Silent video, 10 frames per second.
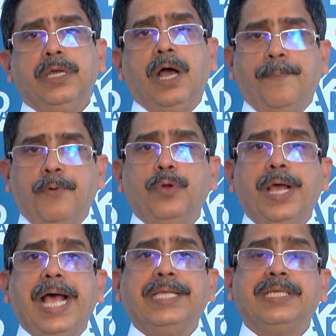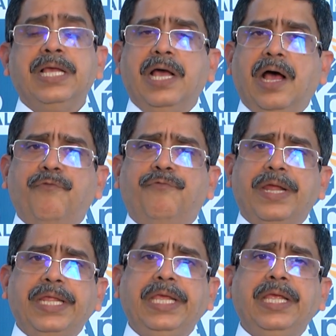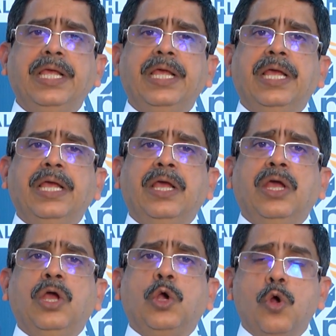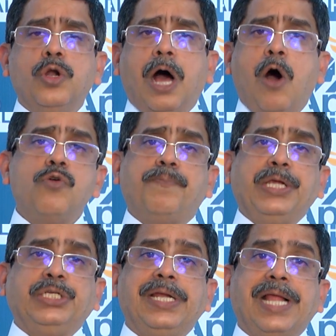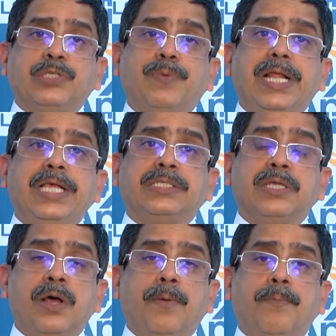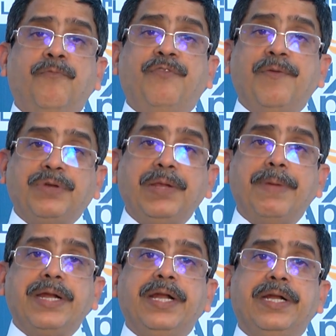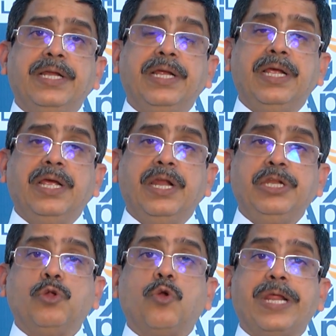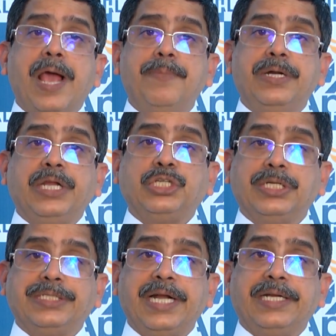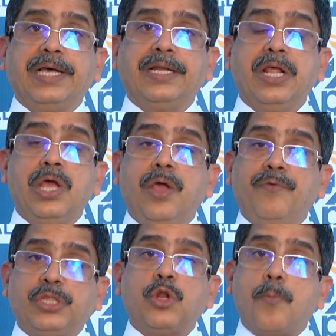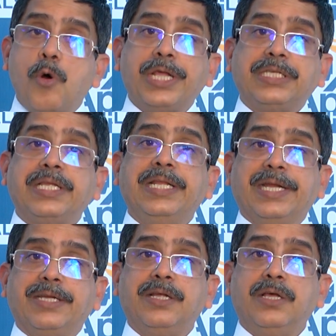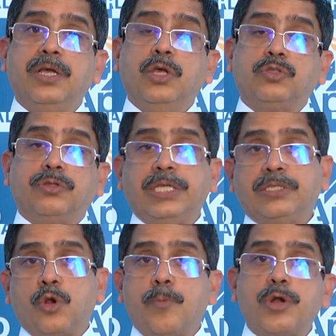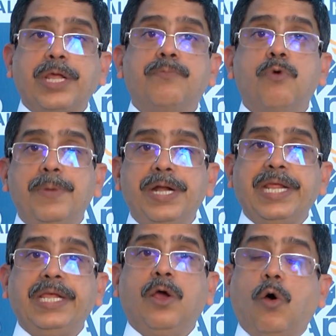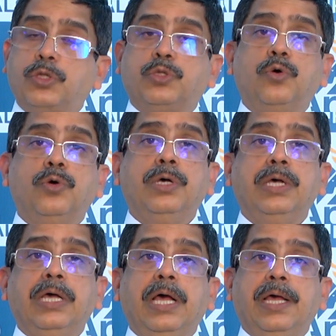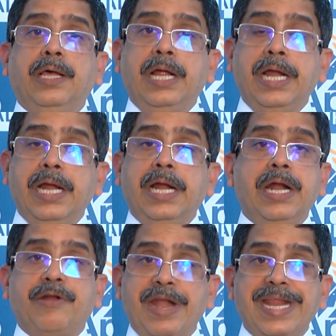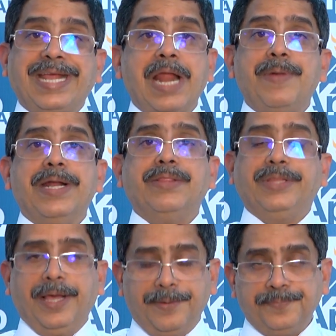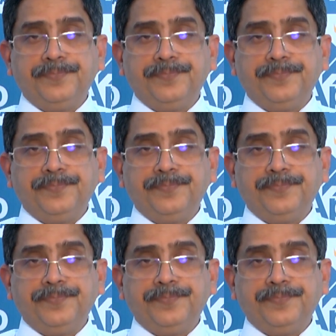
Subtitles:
Apollo has a very good outpatient as well as 50-bedded neuro rehabilitation center with robotics in it. So there is a robotic mobility also training can be done there.